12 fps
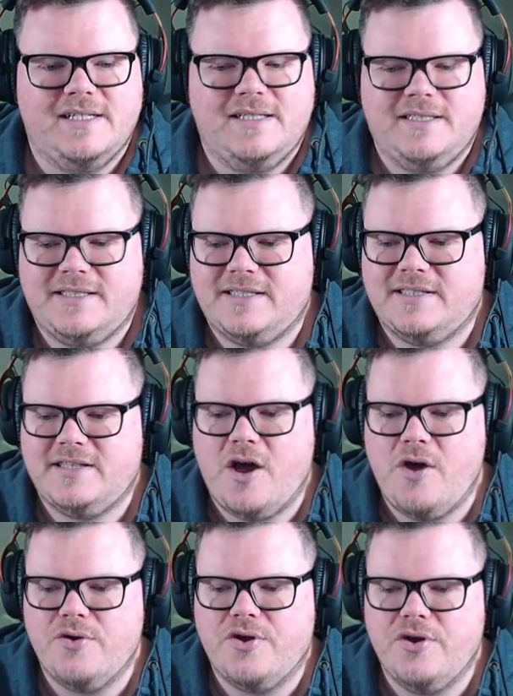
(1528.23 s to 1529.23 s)

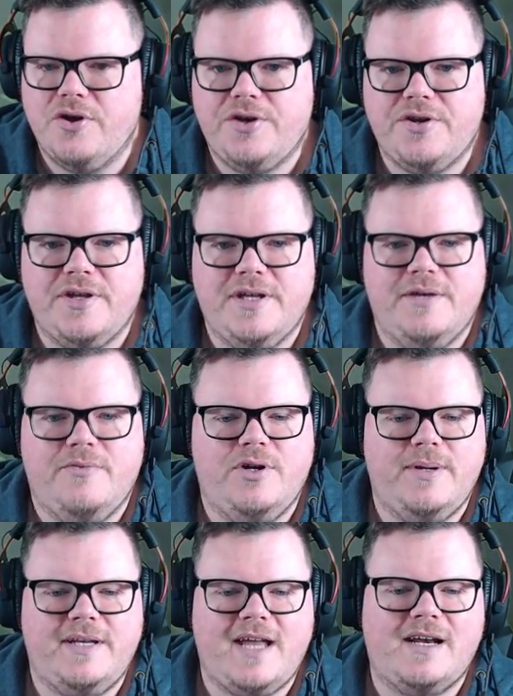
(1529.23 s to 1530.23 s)
So good. Would
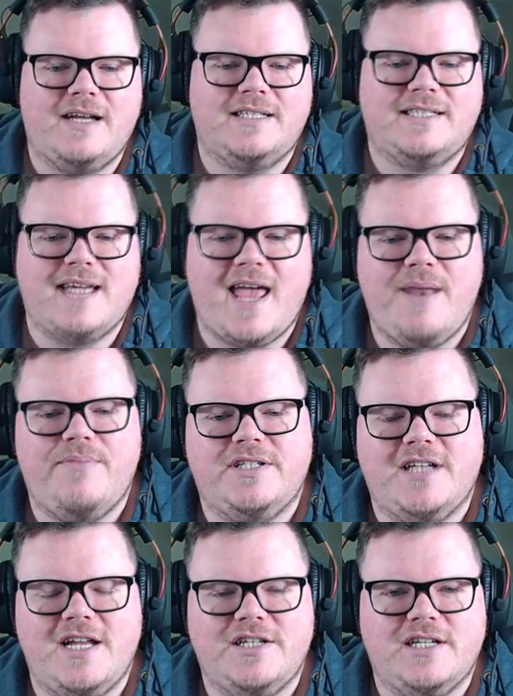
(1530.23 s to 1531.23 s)
have been down at 10
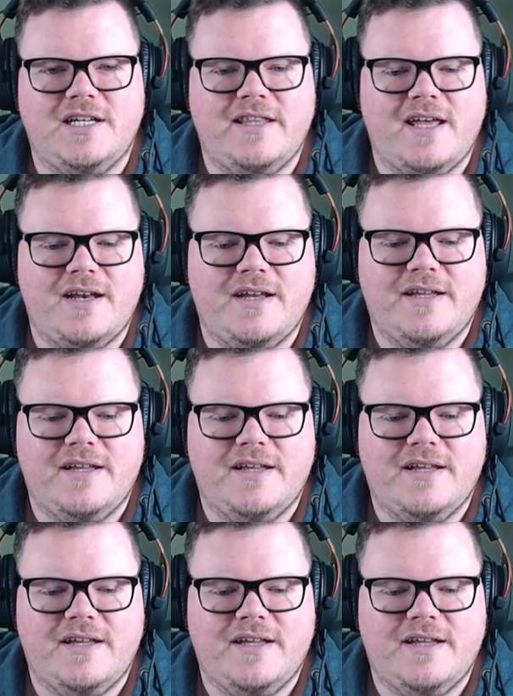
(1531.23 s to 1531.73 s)
potentially then.